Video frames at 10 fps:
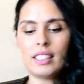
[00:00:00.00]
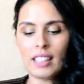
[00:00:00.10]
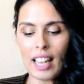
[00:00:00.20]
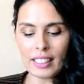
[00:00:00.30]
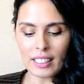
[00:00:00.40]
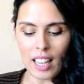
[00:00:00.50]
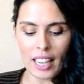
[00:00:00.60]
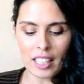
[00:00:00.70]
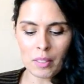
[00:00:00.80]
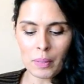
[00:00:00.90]
next
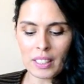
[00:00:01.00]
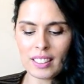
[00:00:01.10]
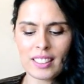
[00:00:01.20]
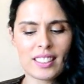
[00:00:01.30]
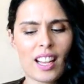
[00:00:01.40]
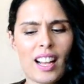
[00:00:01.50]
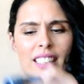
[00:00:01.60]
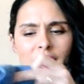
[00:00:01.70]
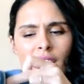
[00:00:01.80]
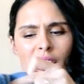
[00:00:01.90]
item is a
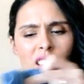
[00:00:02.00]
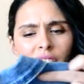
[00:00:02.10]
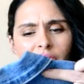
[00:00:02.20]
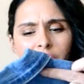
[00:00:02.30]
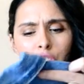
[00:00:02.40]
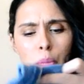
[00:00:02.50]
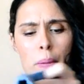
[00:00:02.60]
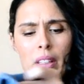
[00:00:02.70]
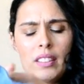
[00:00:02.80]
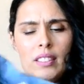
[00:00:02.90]
size large,
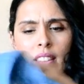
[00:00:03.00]
but